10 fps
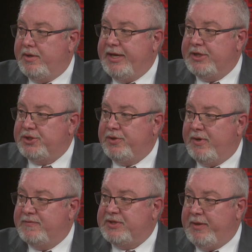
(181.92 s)
the
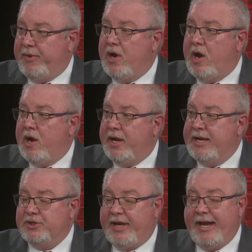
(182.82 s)
issue of CPR and
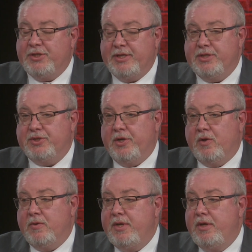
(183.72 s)
education.
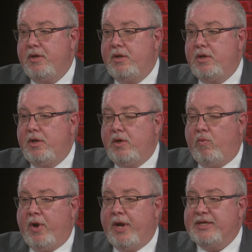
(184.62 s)
So
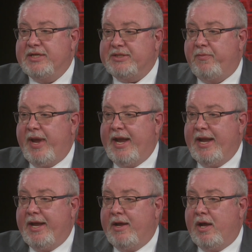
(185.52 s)
we're
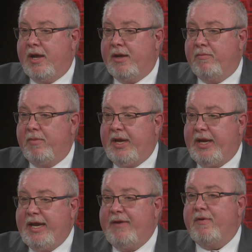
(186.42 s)
anticipating
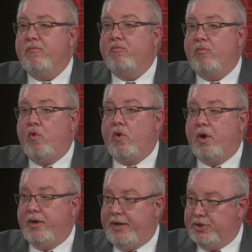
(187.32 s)
even
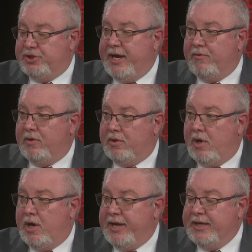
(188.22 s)
more
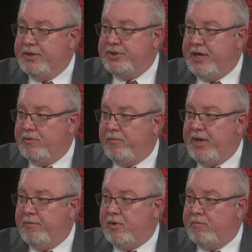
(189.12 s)
general
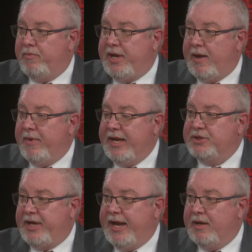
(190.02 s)
people becoming
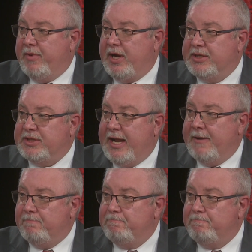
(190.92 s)
educated because of that.